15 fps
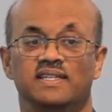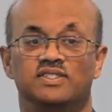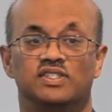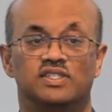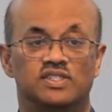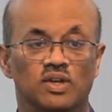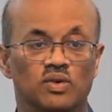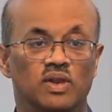He
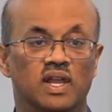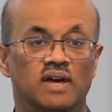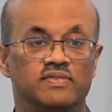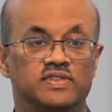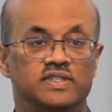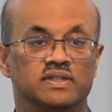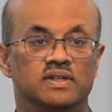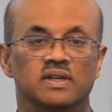so
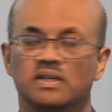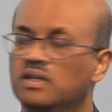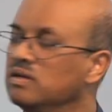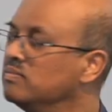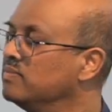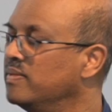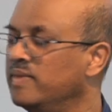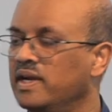loves you.
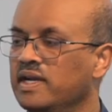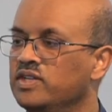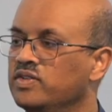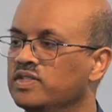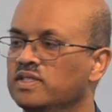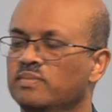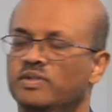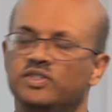No, I'm not
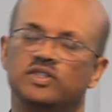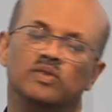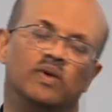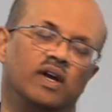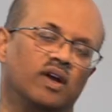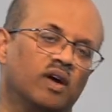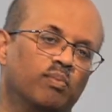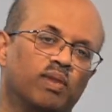interested, but you know
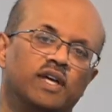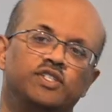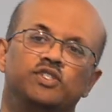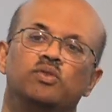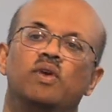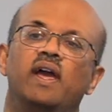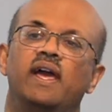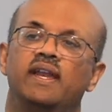what? God
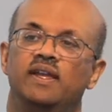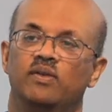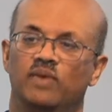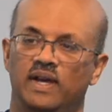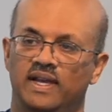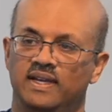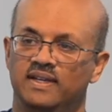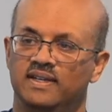bless you
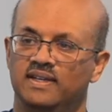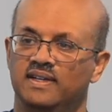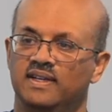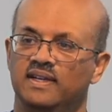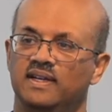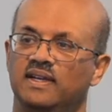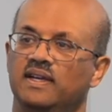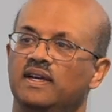anyway.
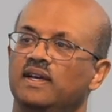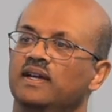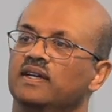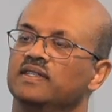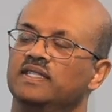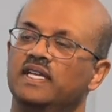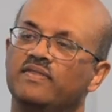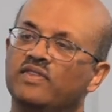
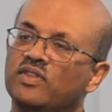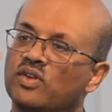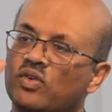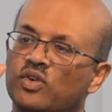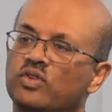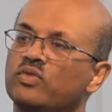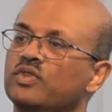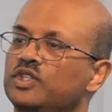Because even
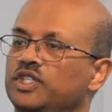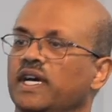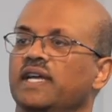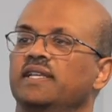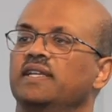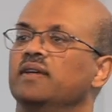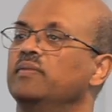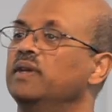though you
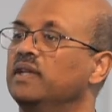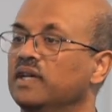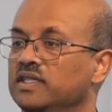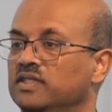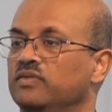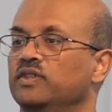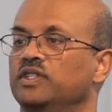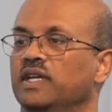reject Him, He
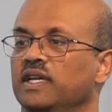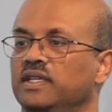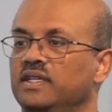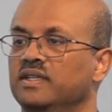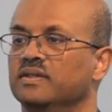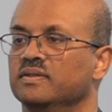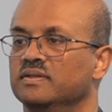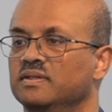doesn't
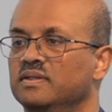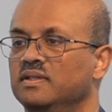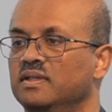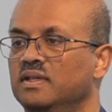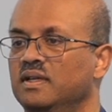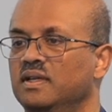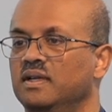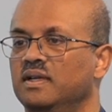reject you.
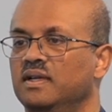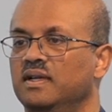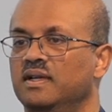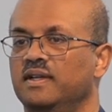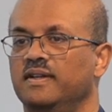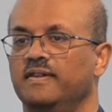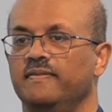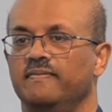
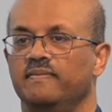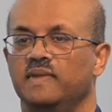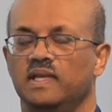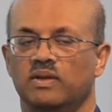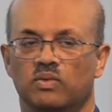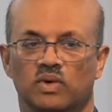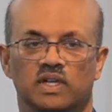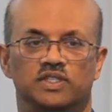
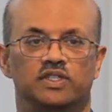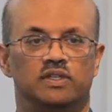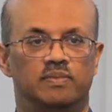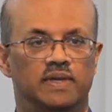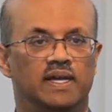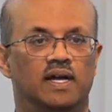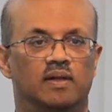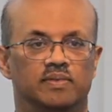He wants you
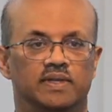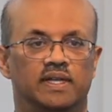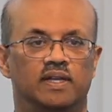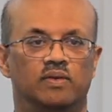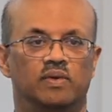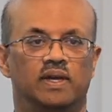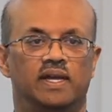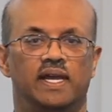to be helped
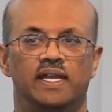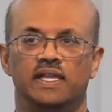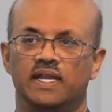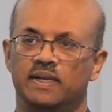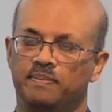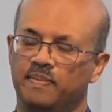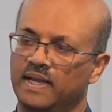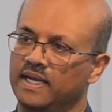anyway. And
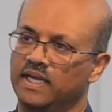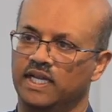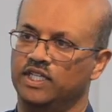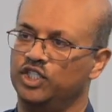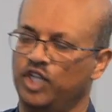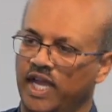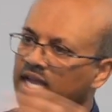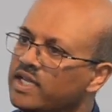it, it,
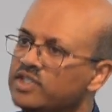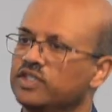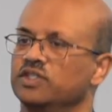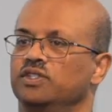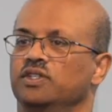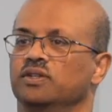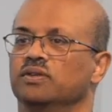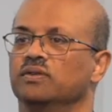it
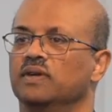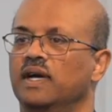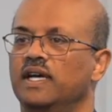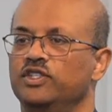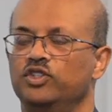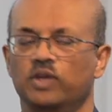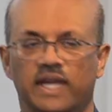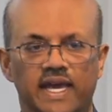changes you
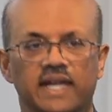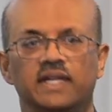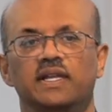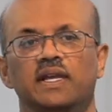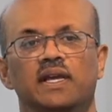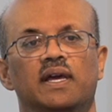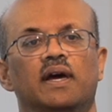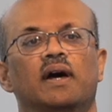as you
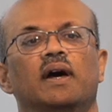get